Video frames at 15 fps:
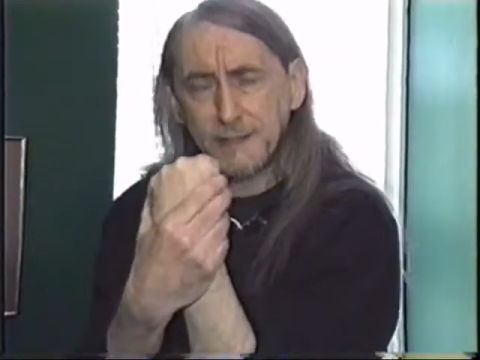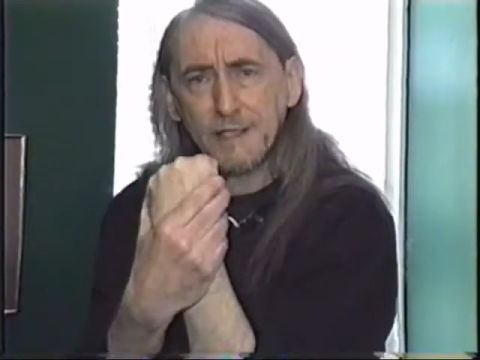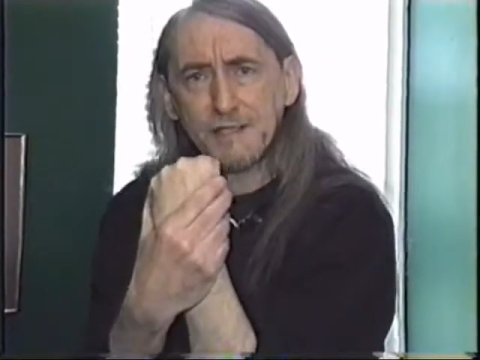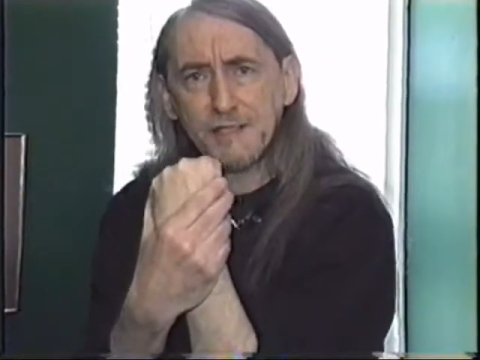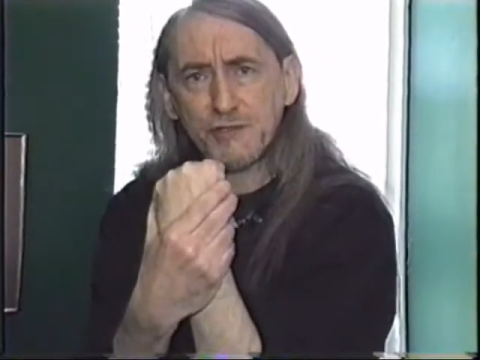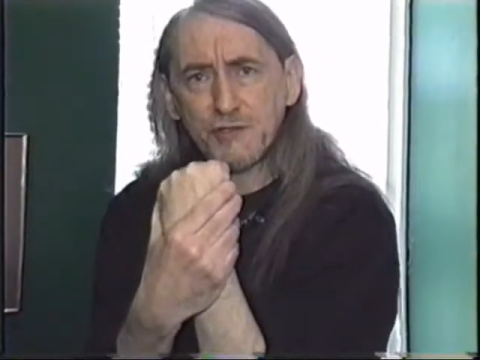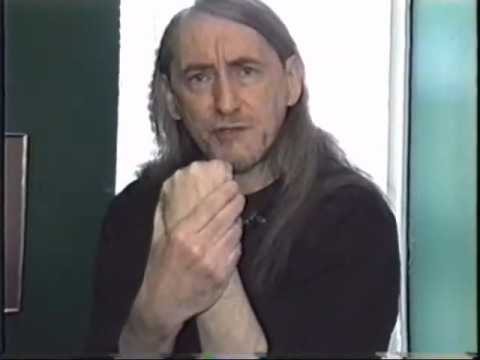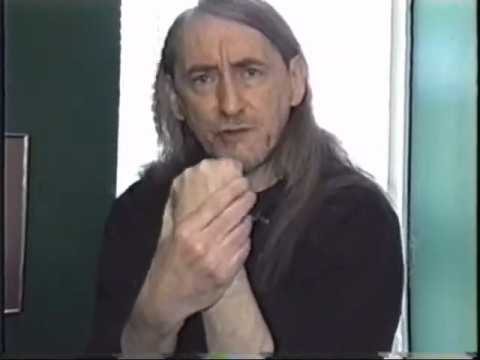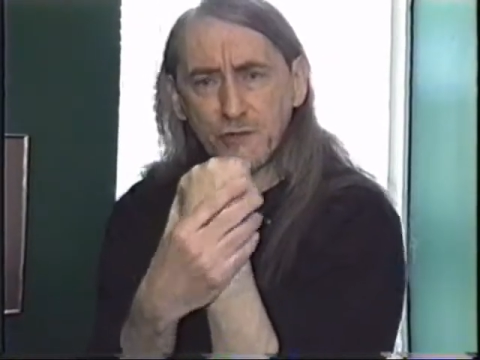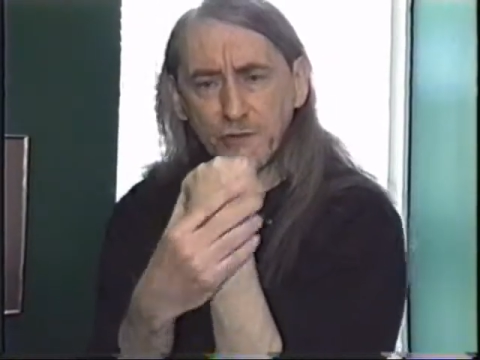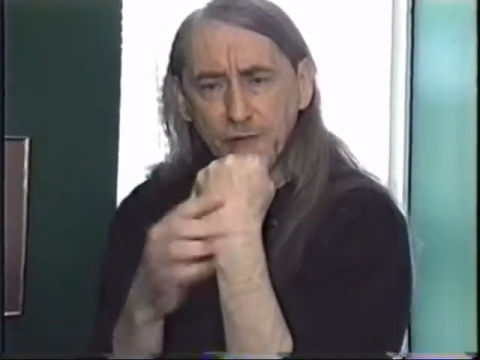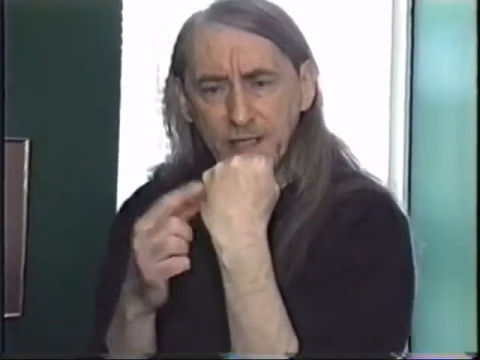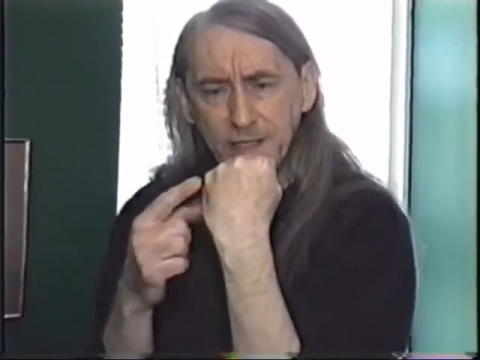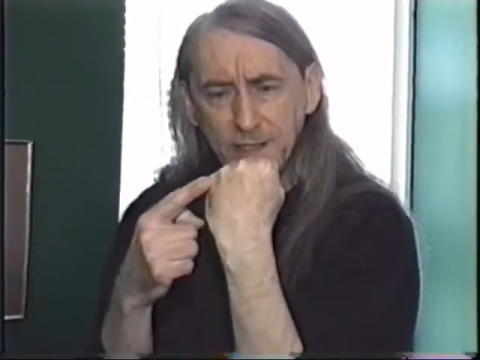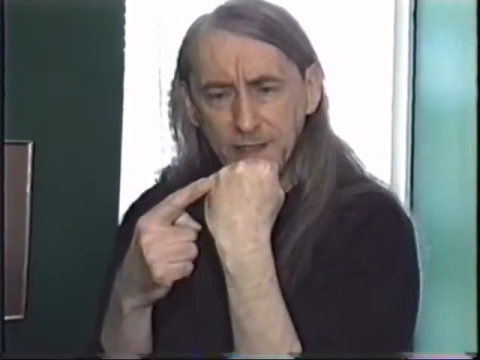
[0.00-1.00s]
There's your
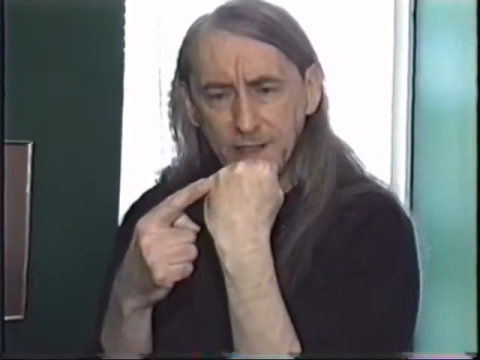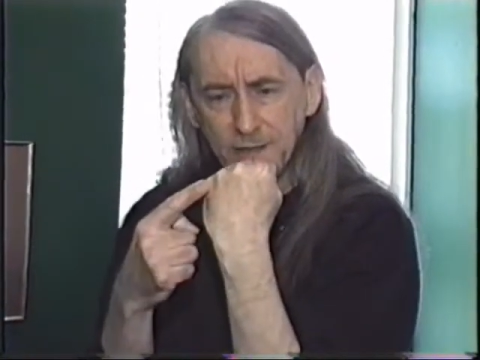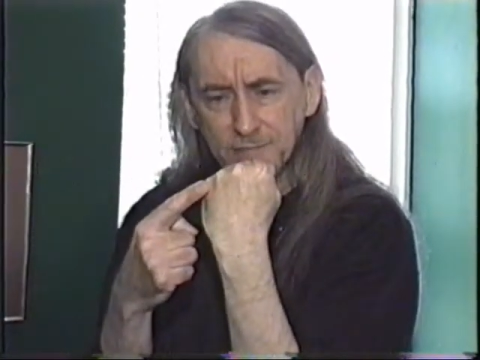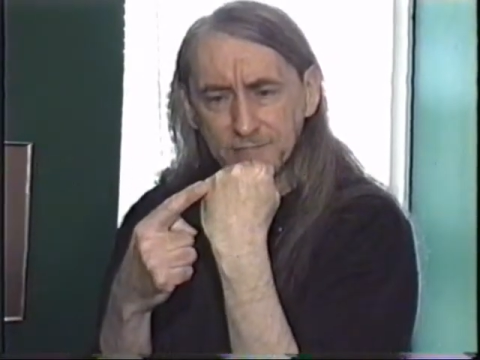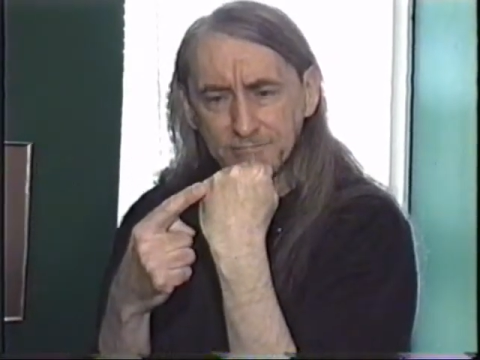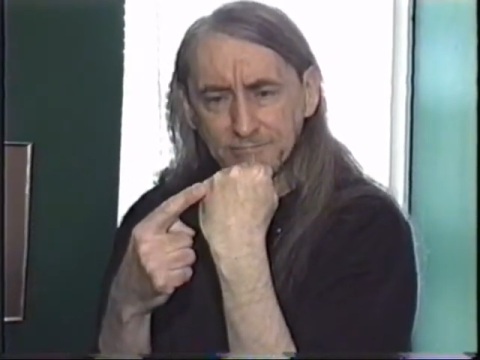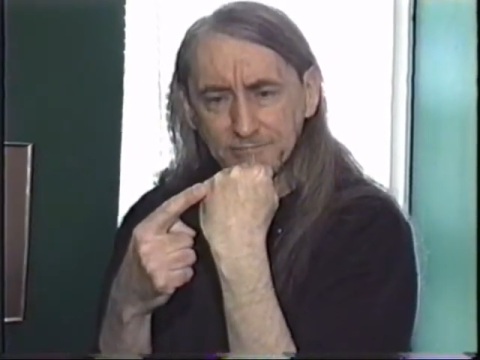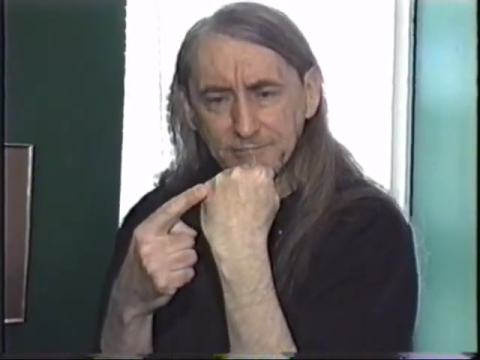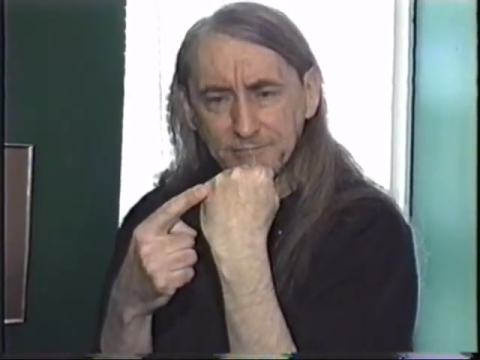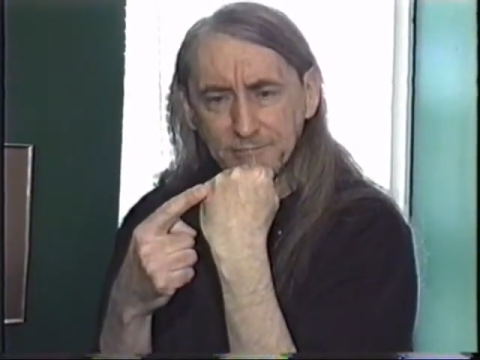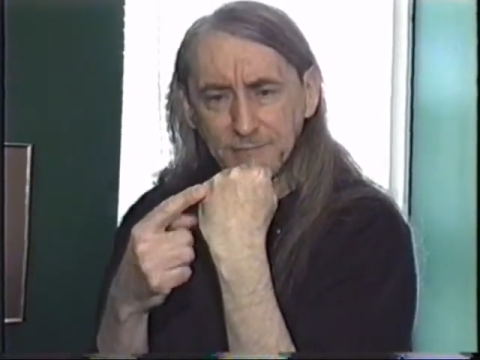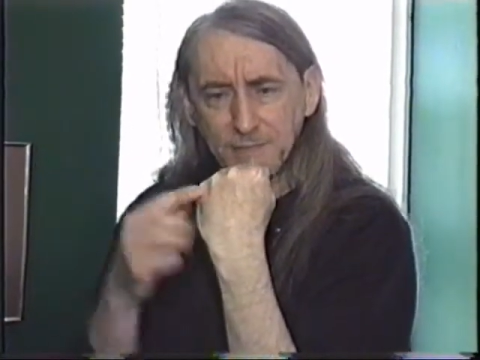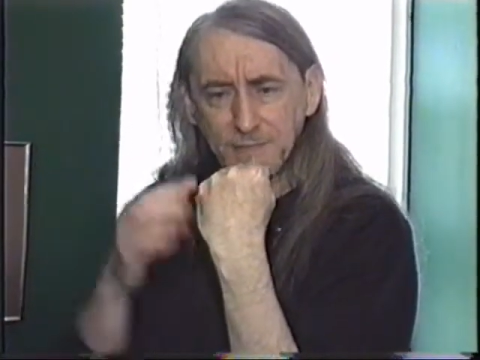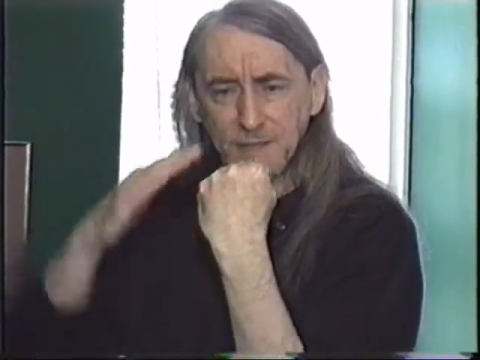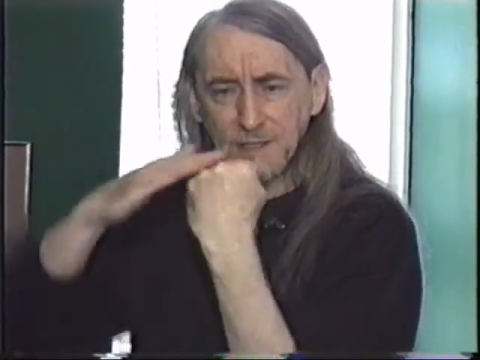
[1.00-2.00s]
tooth right there.
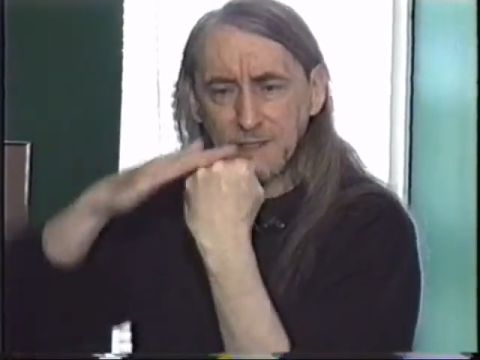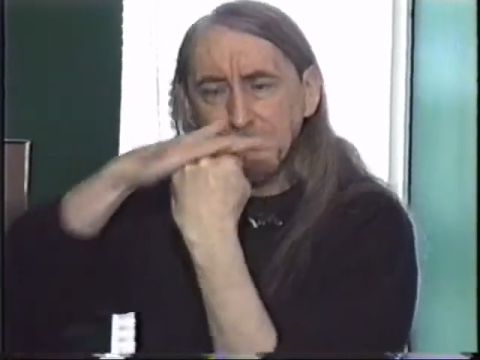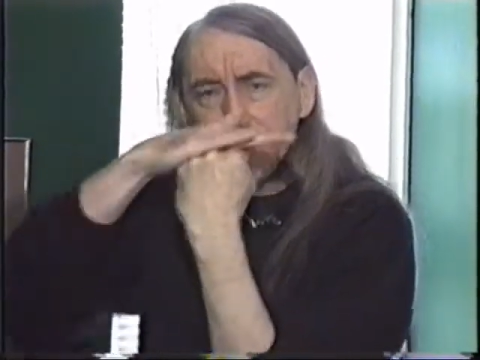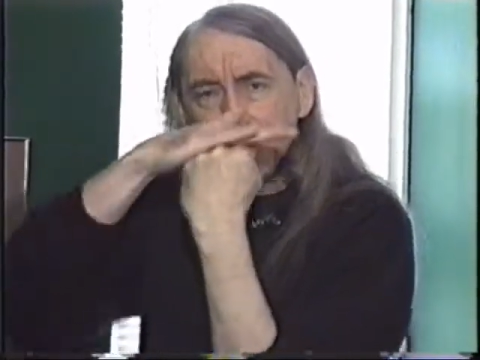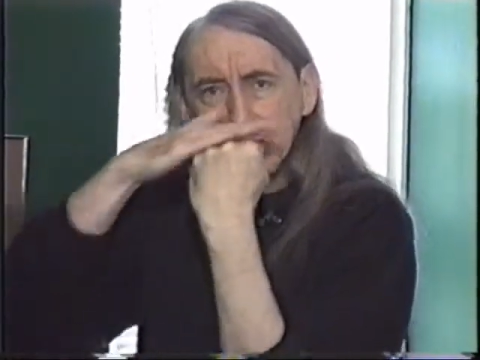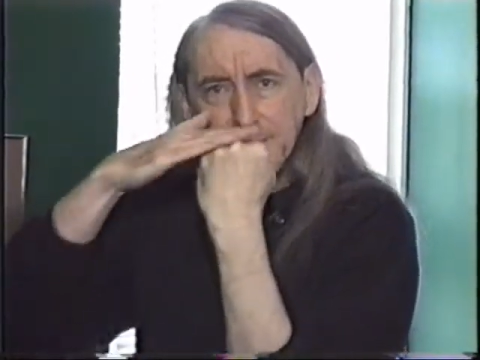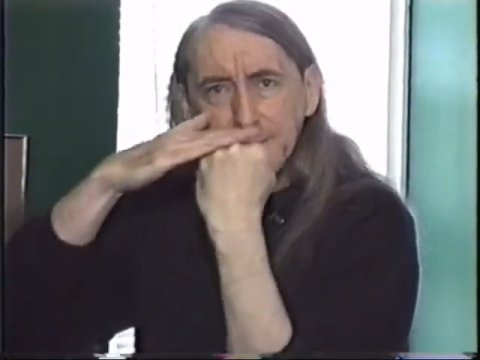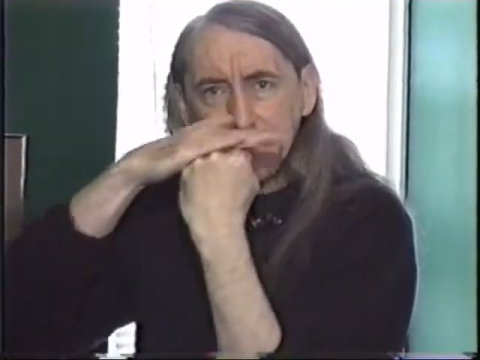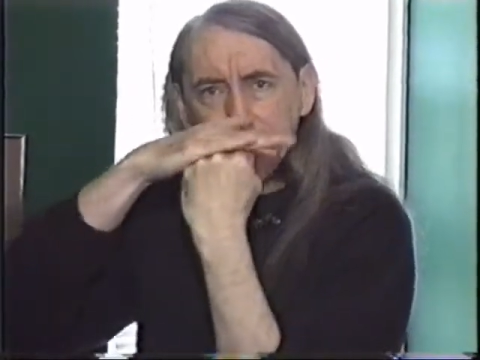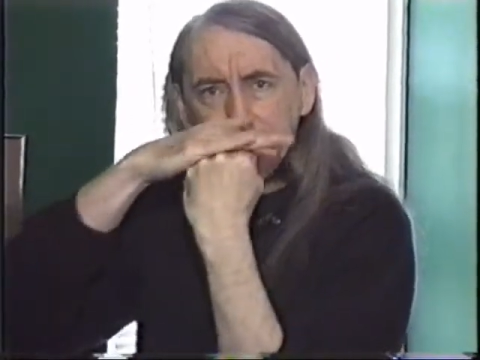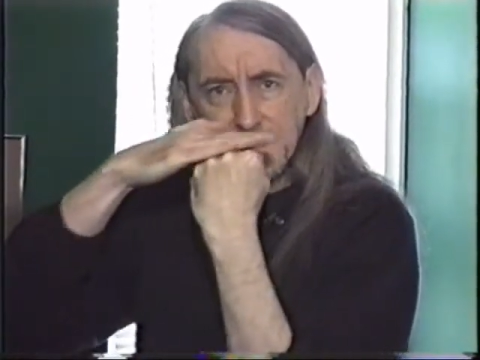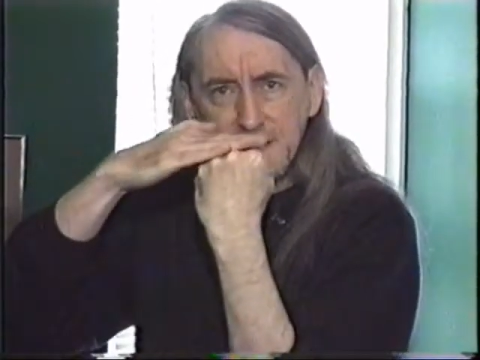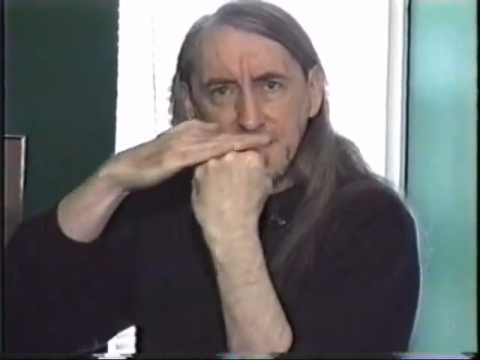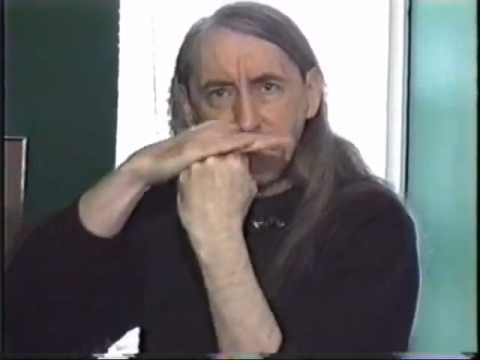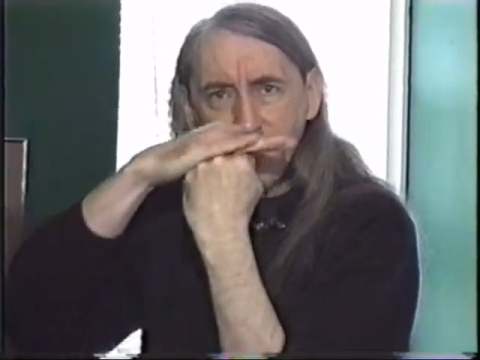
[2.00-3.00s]

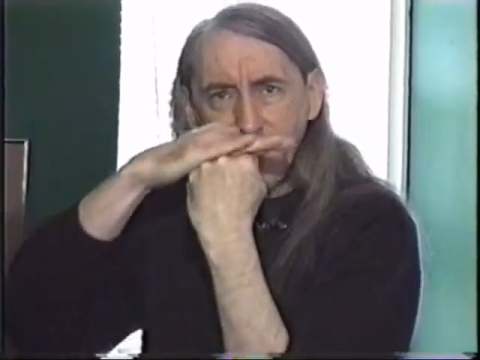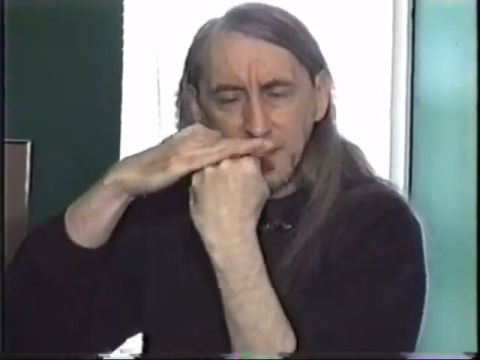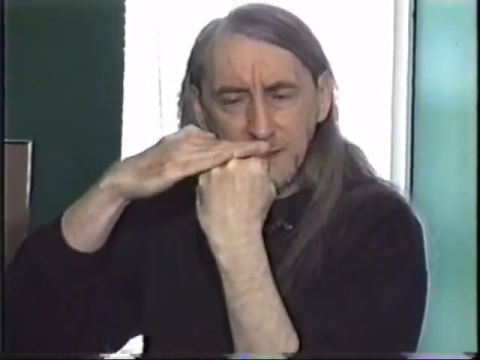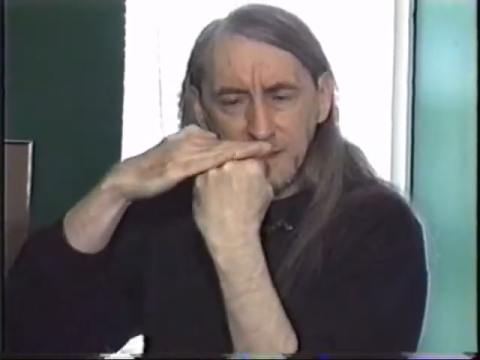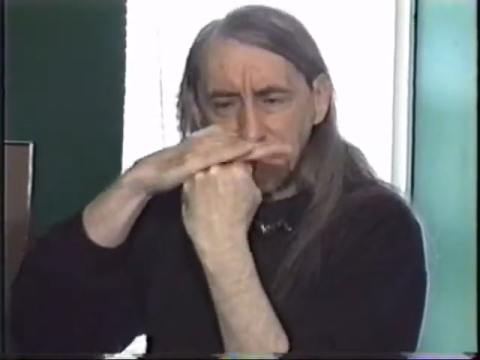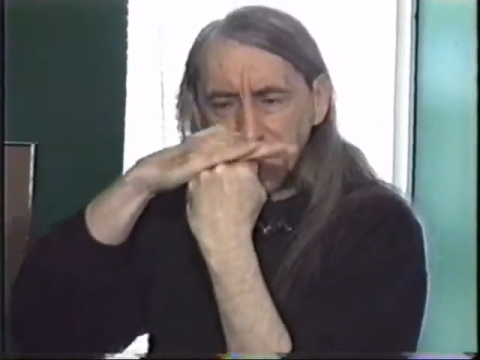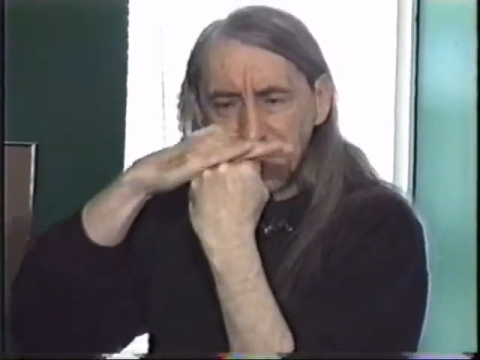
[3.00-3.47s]
There's the part,